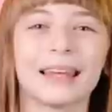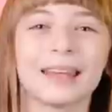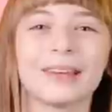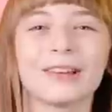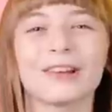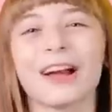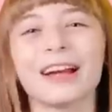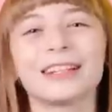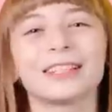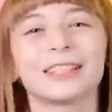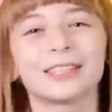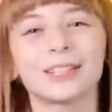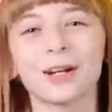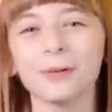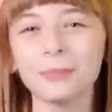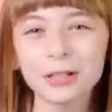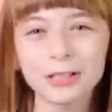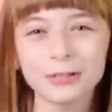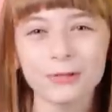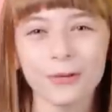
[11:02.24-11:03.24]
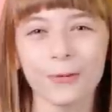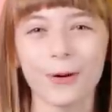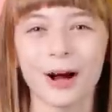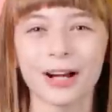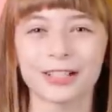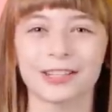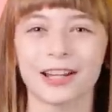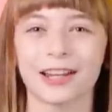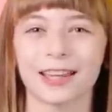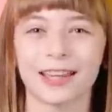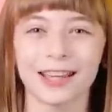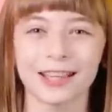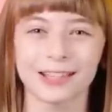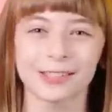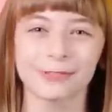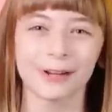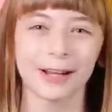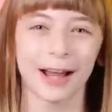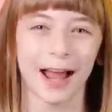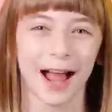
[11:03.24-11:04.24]
Thank you guys so much for watching
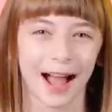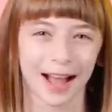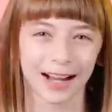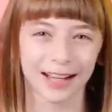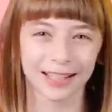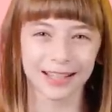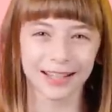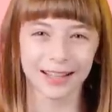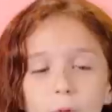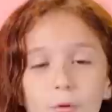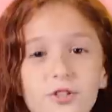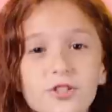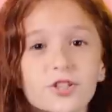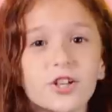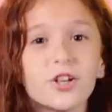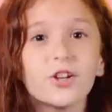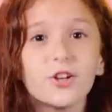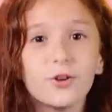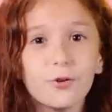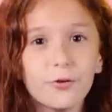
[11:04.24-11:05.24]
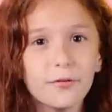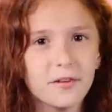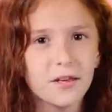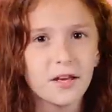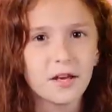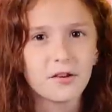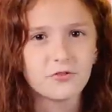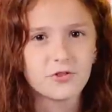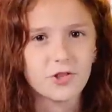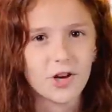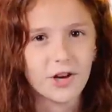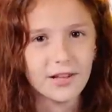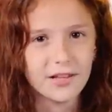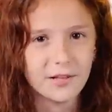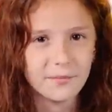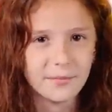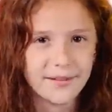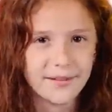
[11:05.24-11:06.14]
Kids React. What do you think of Jollibee?